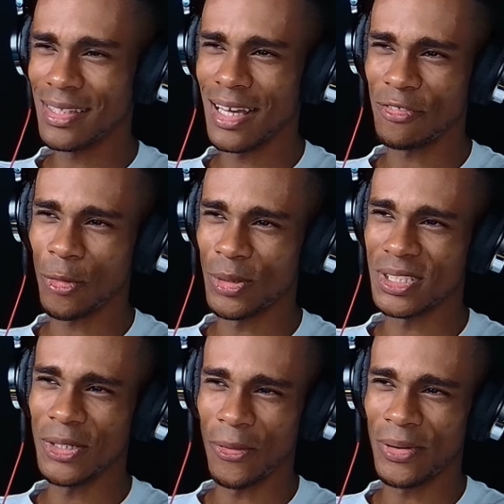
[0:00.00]
Yeah, of course
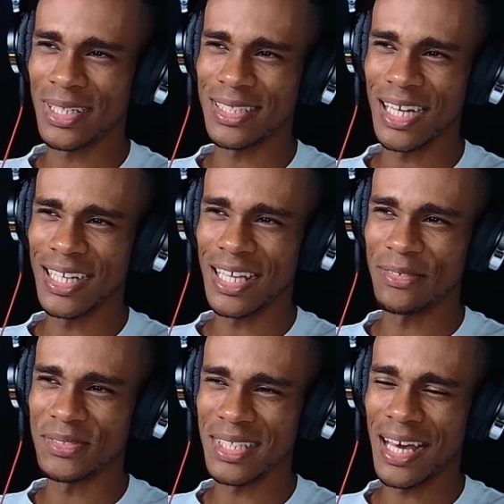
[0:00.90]
the organ kind of
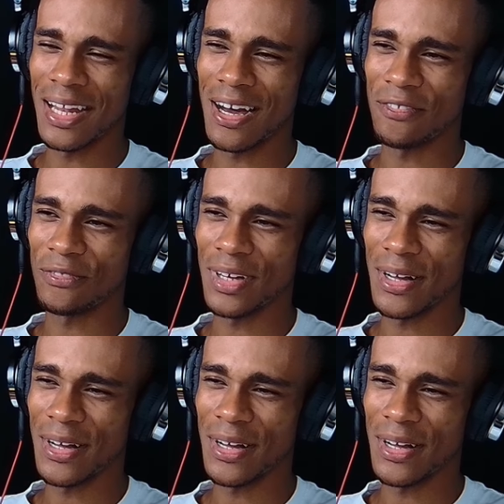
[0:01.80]
gives that off.